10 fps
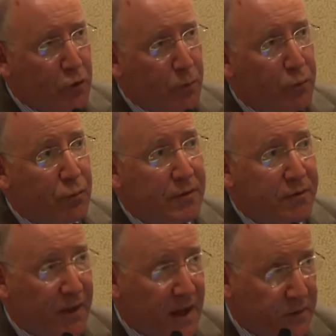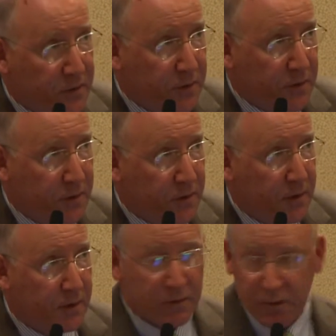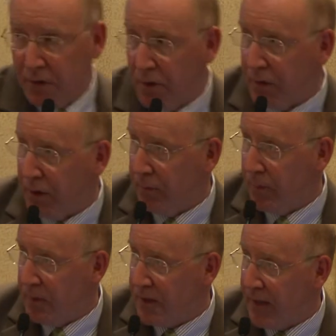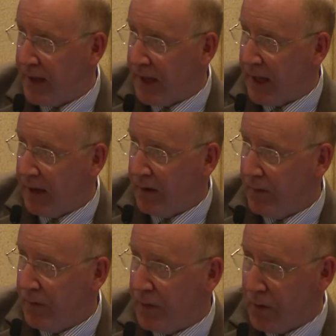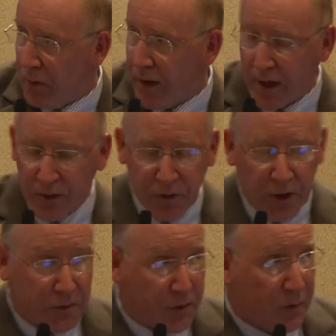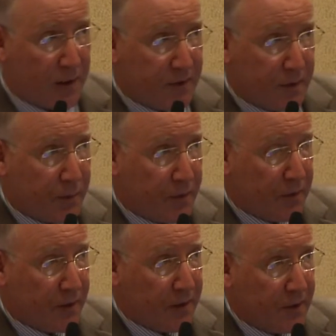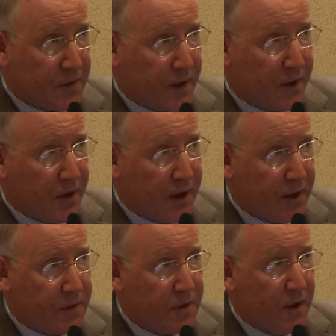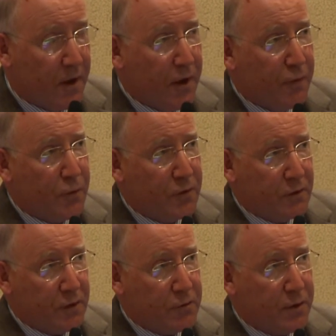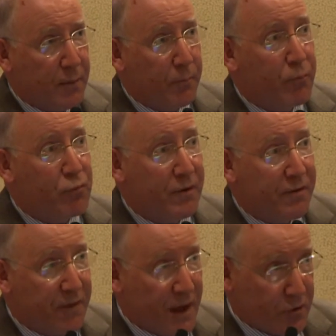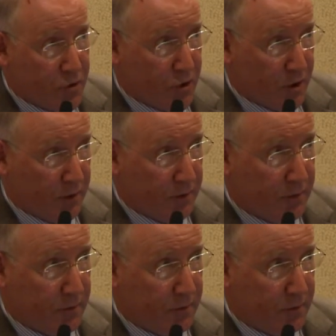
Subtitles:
to prevent delirium. Let me say that again. No Haldol, no atypical antipsychotics for delirium prevention.